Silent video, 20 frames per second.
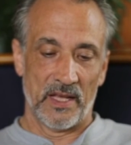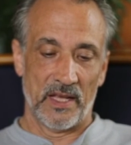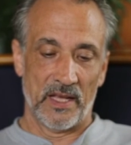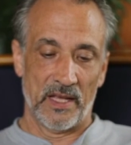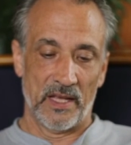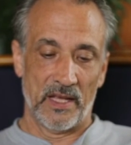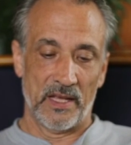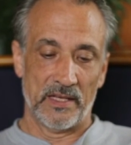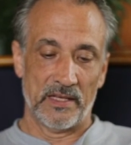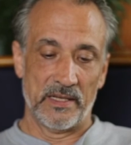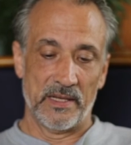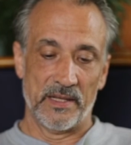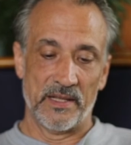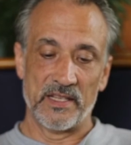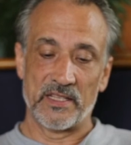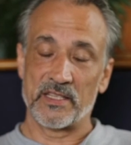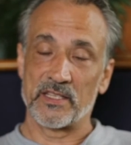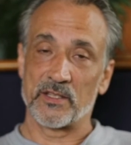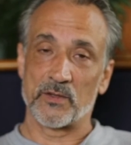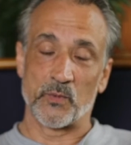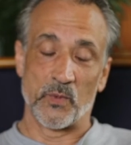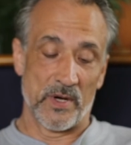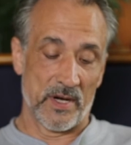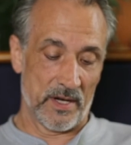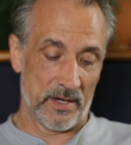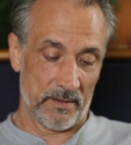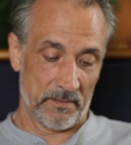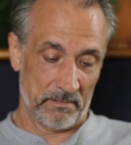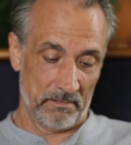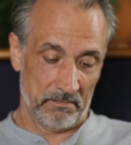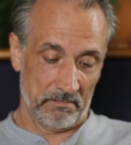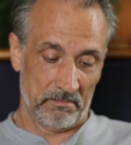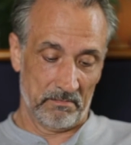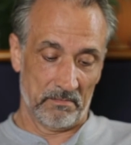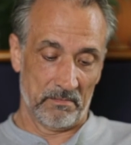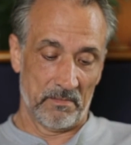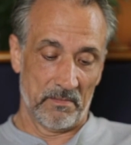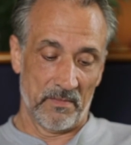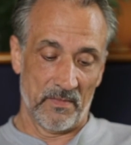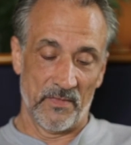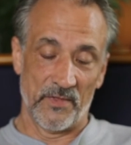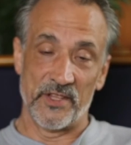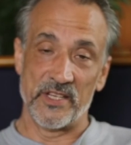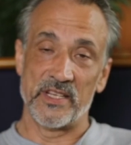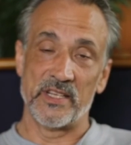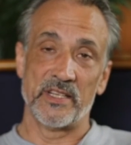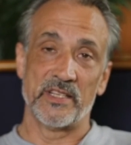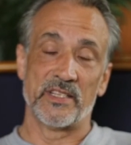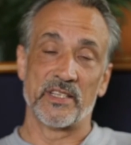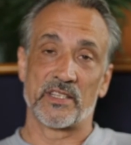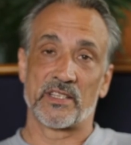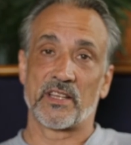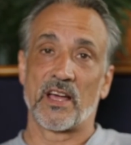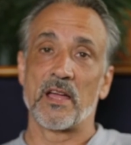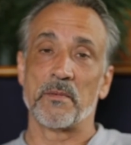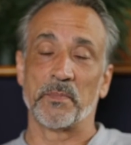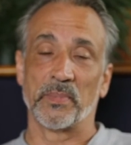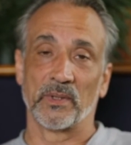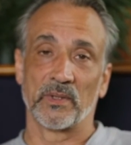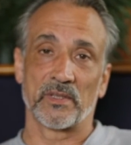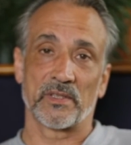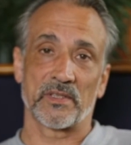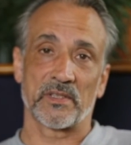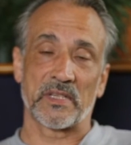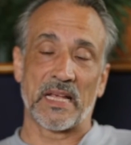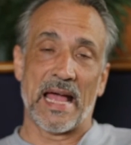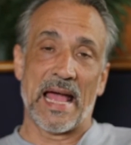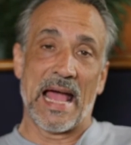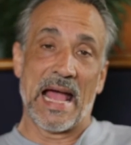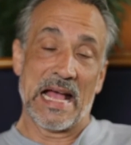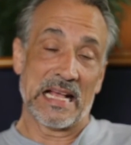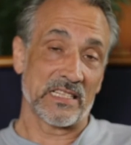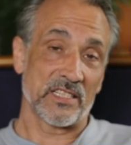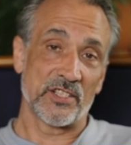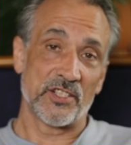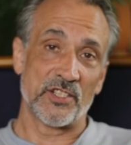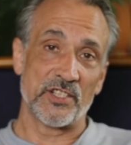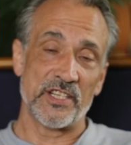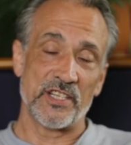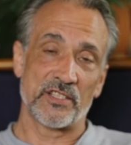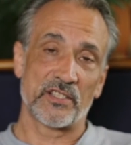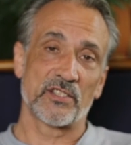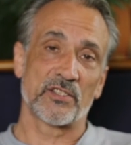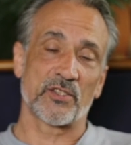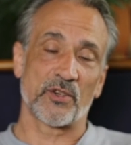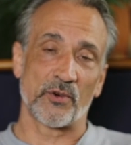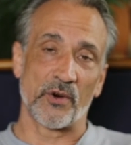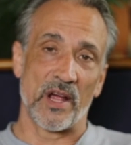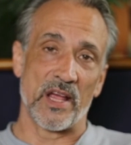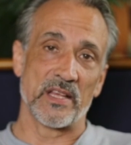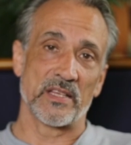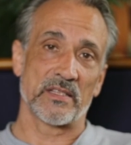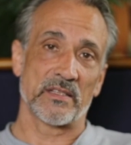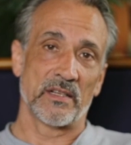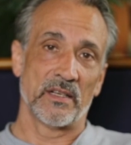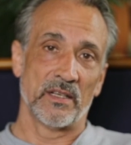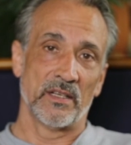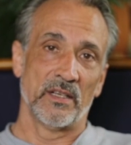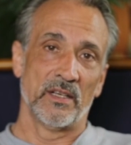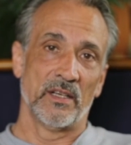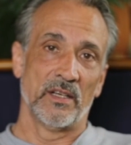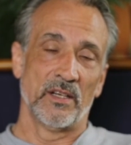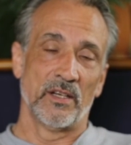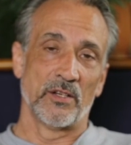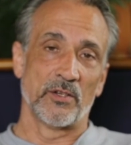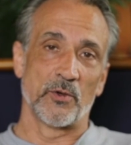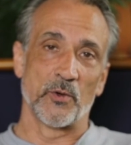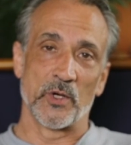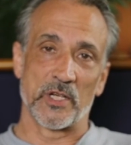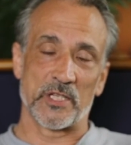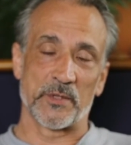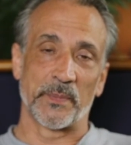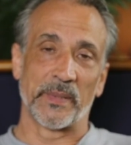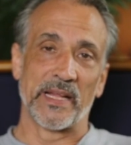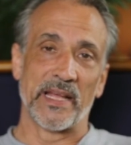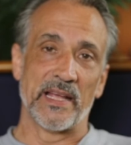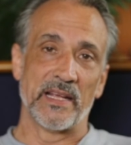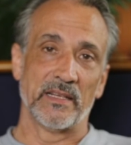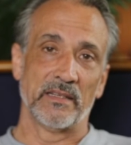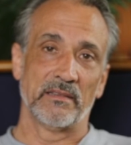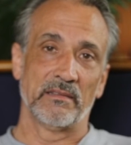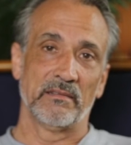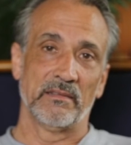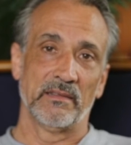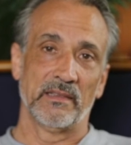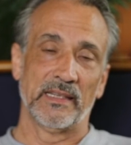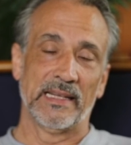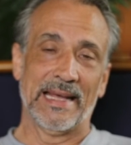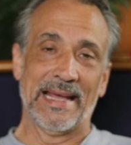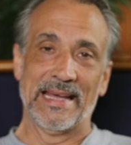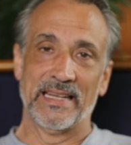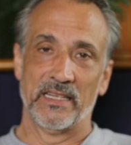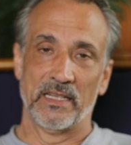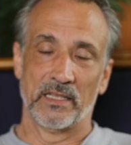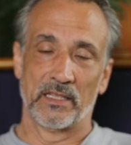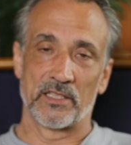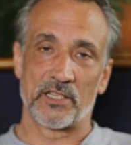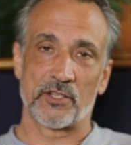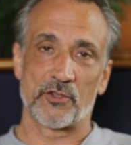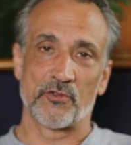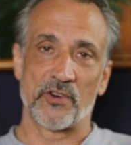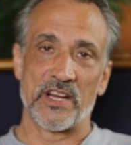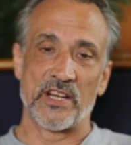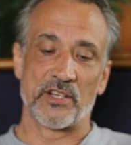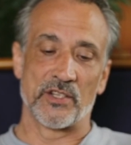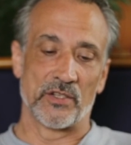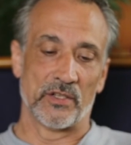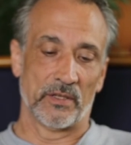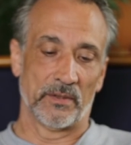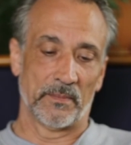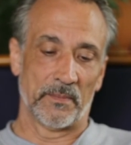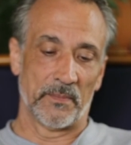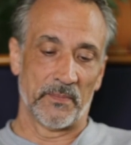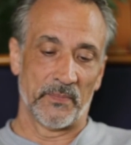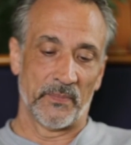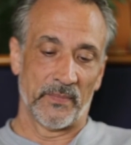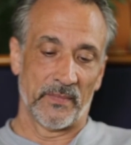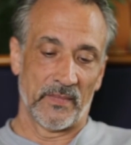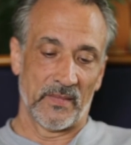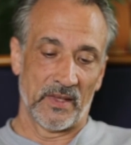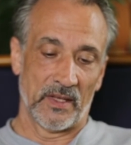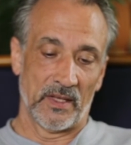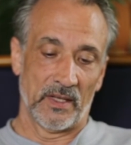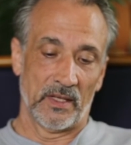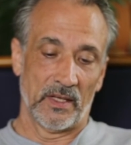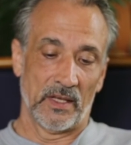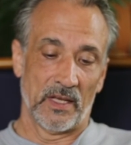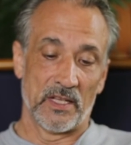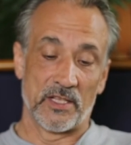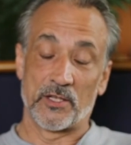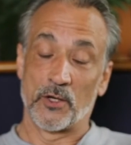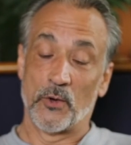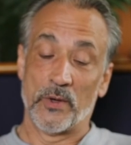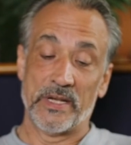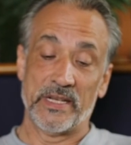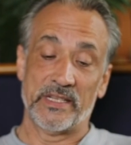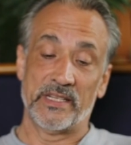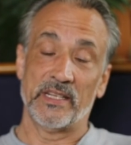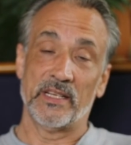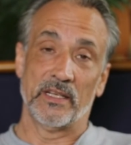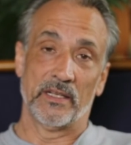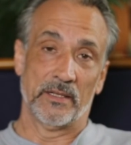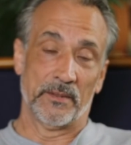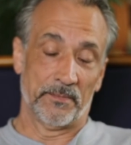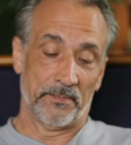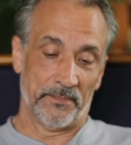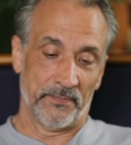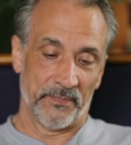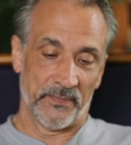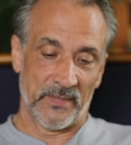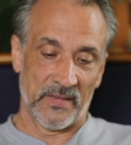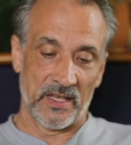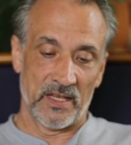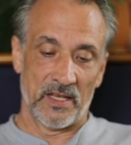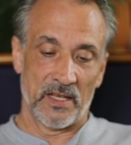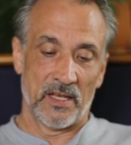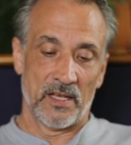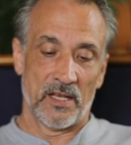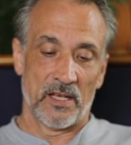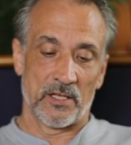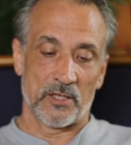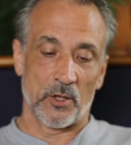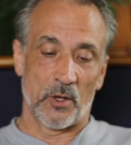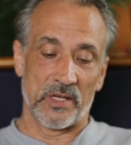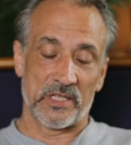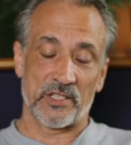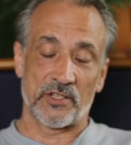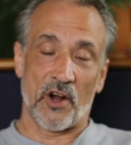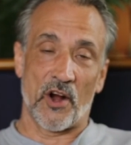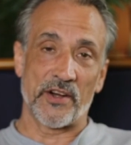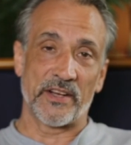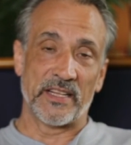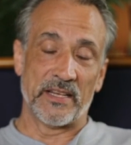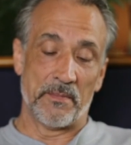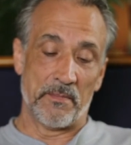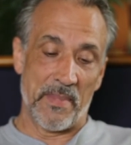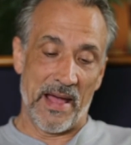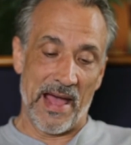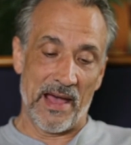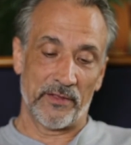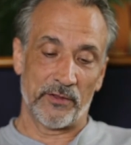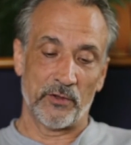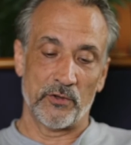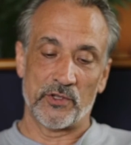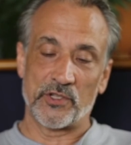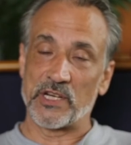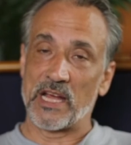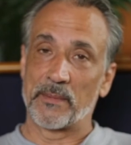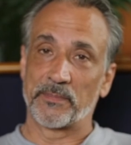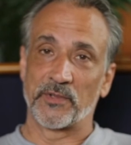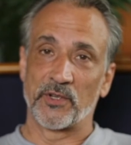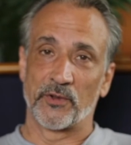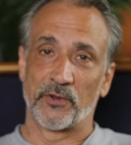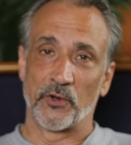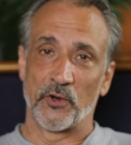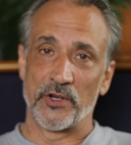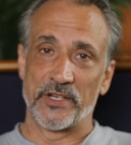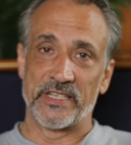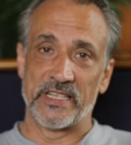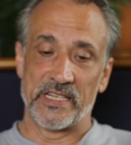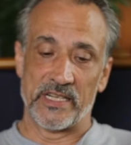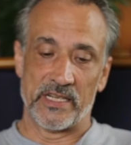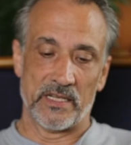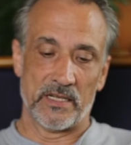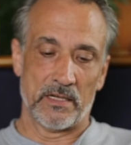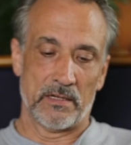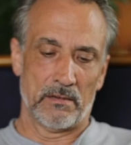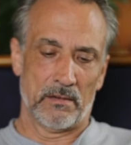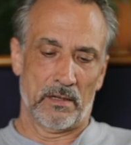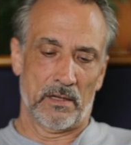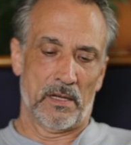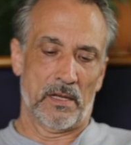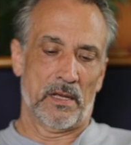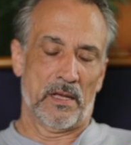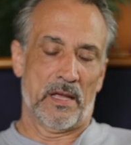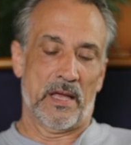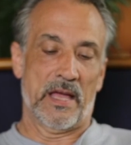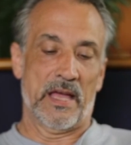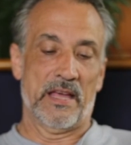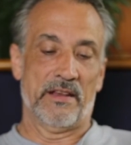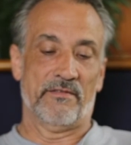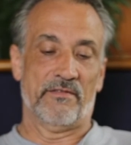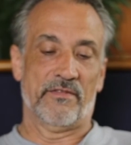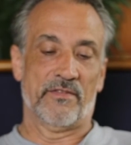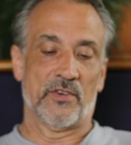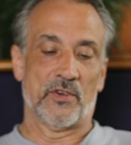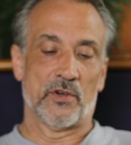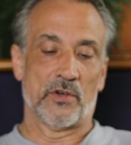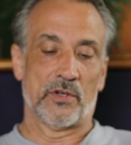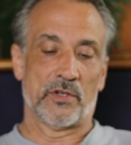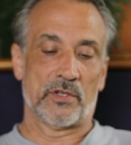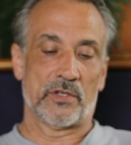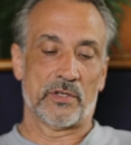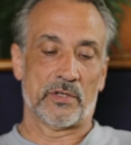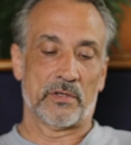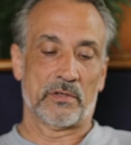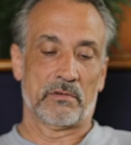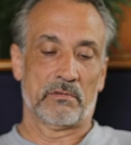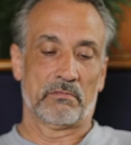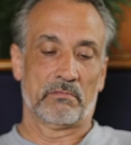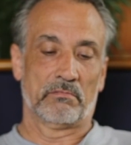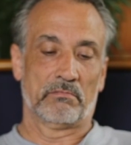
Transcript: And this is where the disciples asked Jesus Christ to explain an illustration. And so he did. So I'll start in Matthew chapter thirteen and verse